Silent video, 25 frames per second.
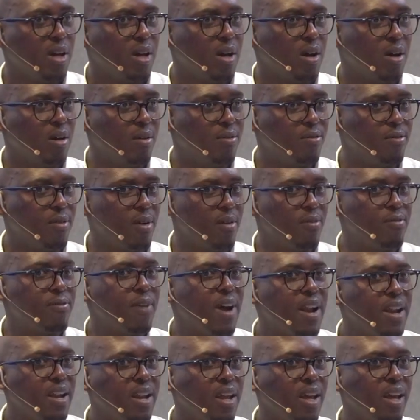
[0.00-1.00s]
Of, of
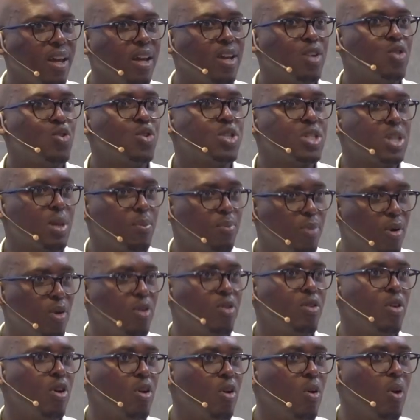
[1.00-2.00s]
funding to
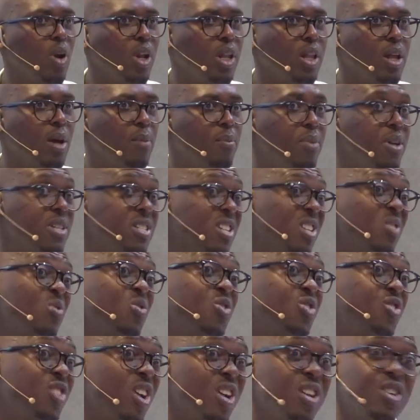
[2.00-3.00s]
support not only their business,
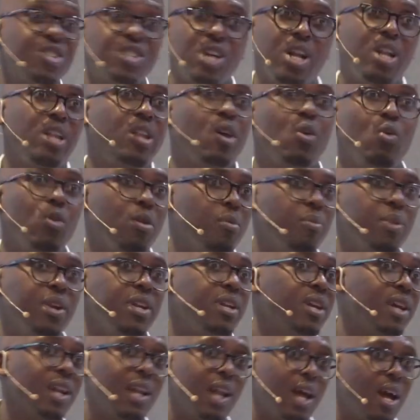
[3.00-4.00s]
which traditionally they would have been
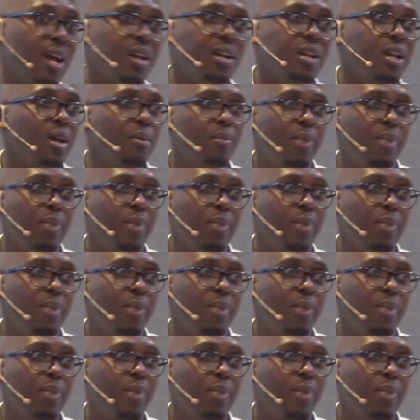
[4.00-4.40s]
declined in a